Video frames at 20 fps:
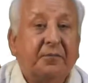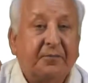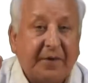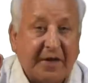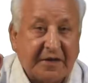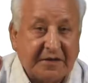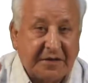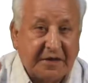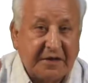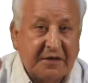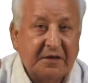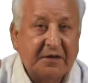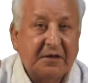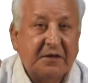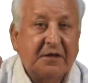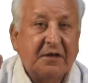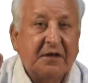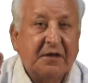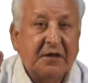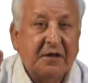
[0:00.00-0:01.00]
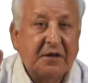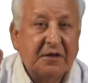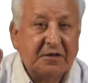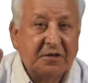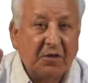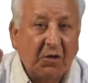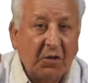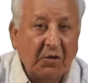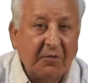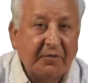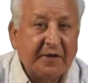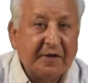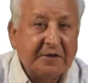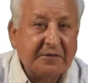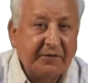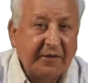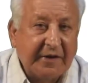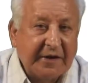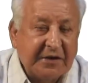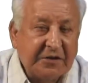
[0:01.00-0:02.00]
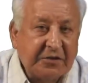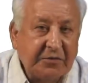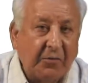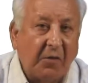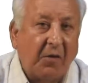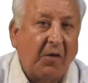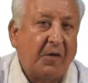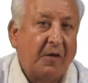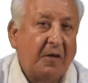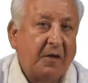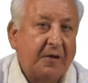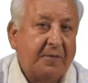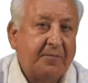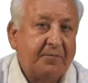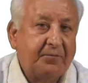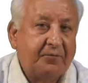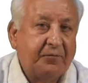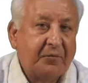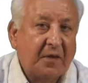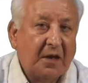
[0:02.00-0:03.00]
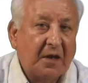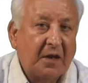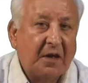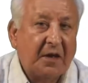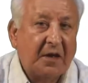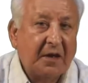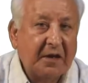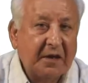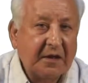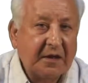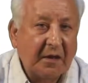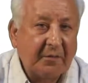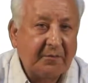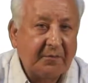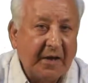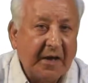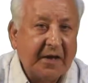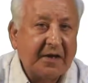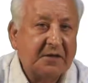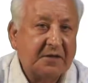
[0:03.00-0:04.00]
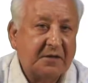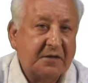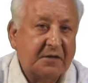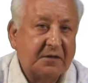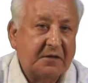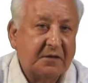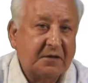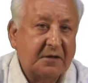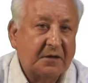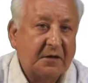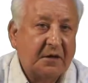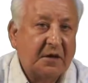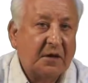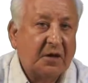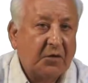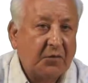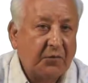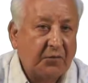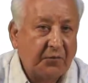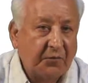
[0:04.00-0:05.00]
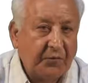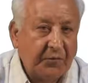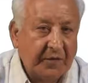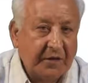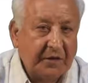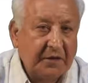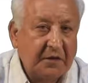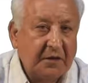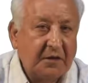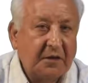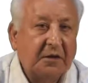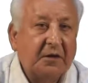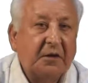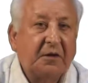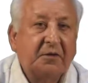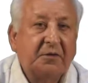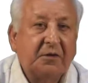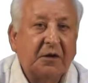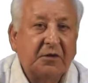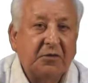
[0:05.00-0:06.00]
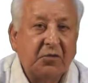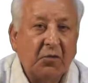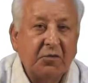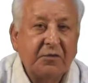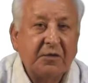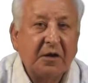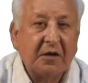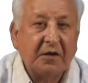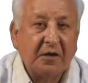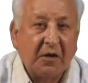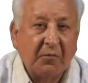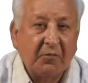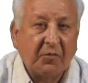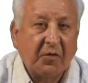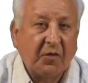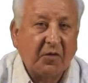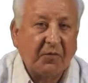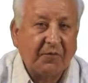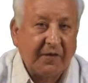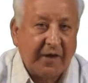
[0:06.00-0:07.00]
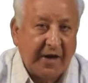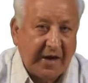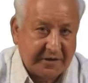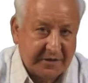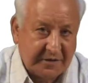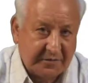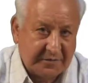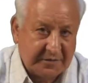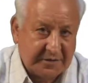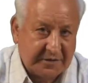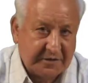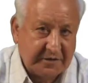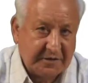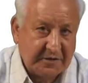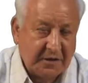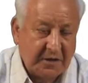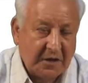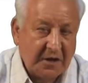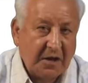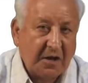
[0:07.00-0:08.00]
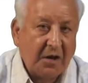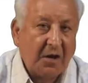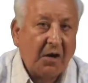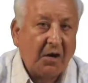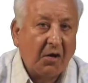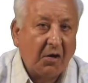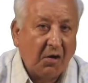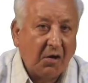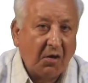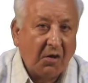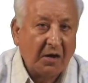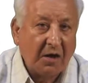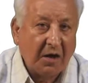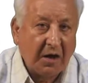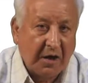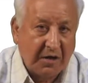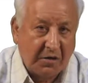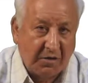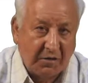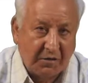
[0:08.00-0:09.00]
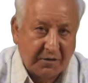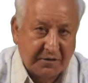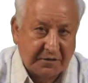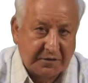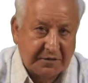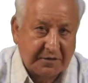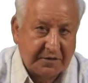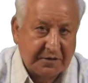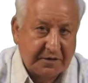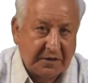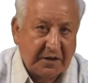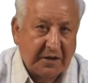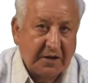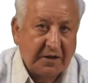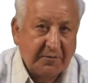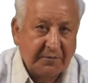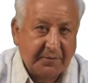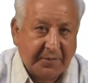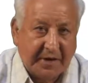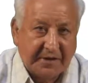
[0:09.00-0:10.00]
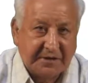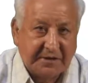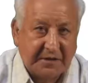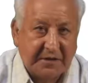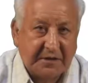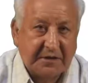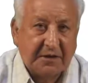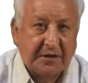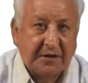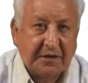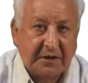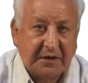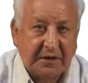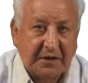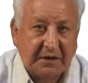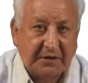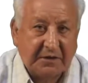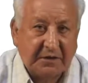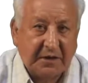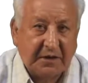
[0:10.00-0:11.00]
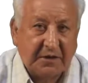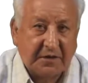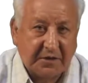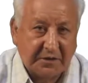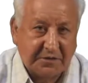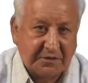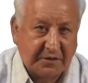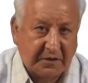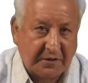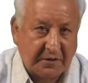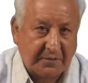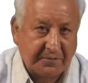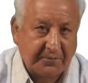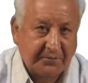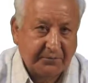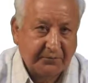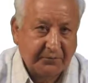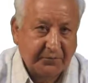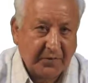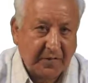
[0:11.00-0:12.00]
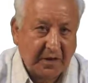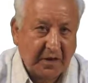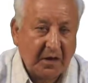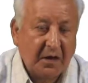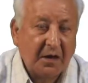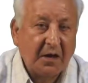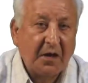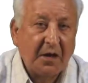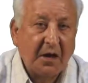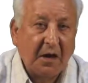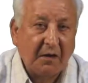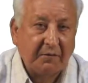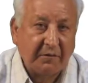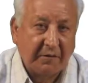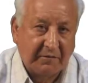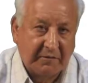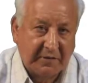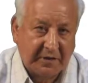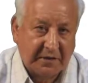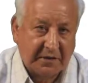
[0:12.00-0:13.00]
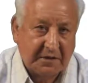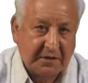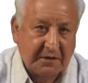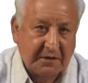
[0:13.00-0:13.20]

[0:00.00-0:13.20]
present is always very small in comparison with the total number of atoms or ions present in the crystal. However,